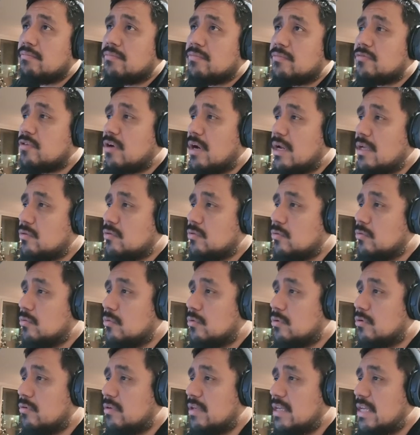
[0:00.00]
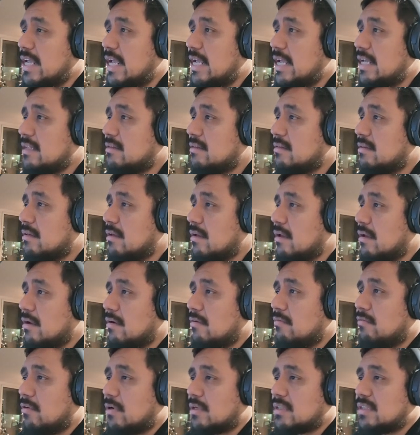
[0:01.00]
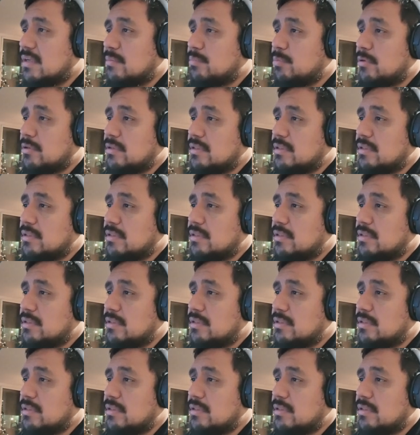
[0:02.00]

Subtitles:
try to create, for example,